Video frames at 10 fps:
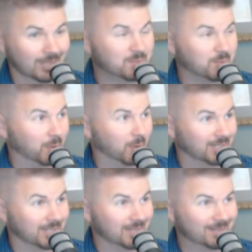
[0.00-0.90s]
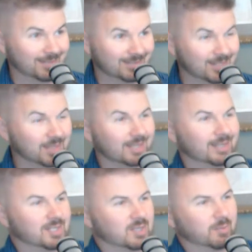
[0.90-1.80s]
That is pretty crazy to think
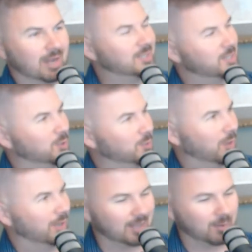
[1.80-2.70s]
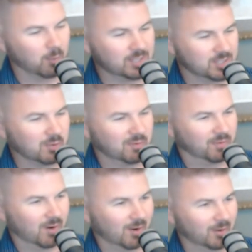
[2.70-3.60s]
that someone, and to your point, they went so
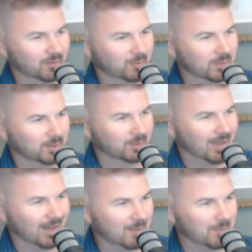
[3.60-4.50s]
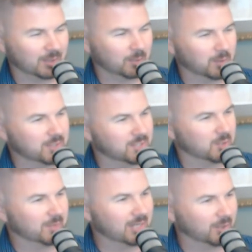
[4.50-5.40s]
far with the lie, but there were just
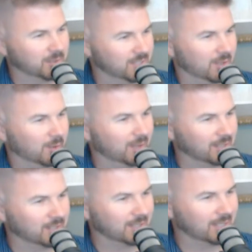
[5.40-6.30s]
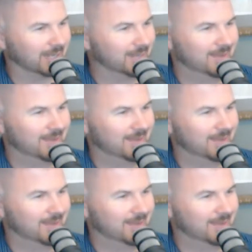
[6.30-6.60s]
so many little subtle things that they